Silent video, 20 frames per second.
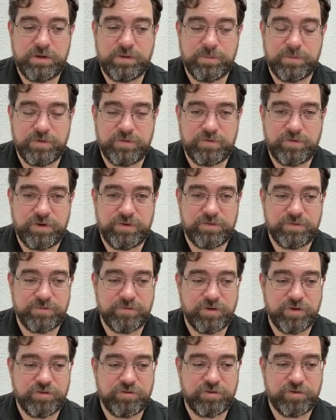the most recent
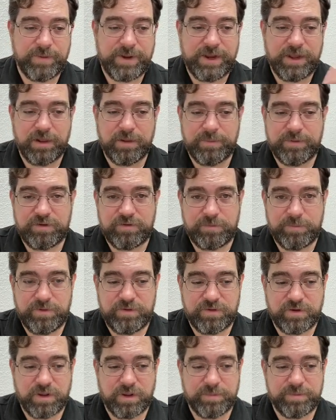version of my Elements in
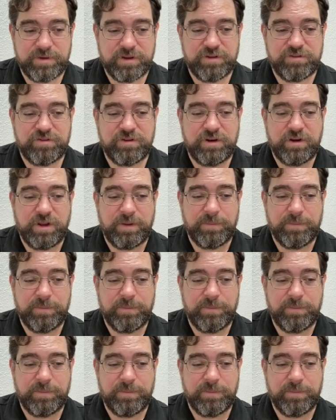Music Composition